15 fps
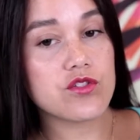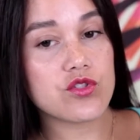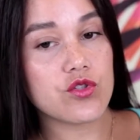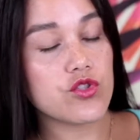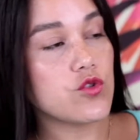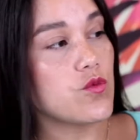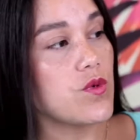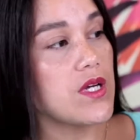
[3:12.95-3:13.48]
so
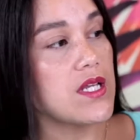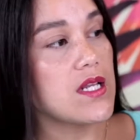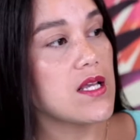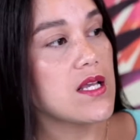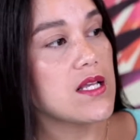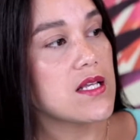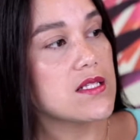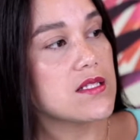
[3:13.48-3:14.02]
you would
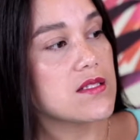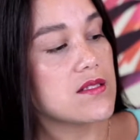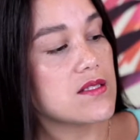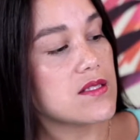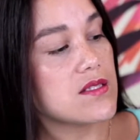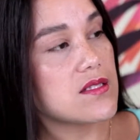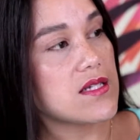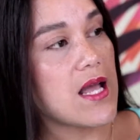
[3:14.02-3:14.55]

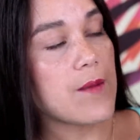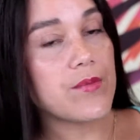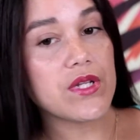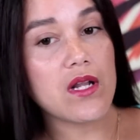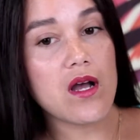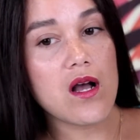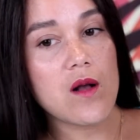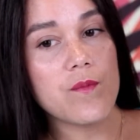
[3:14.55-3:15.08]
snap
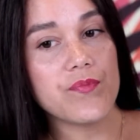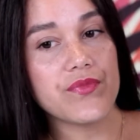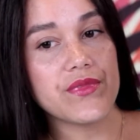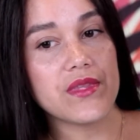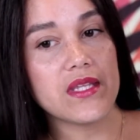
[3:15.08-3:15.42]
it up.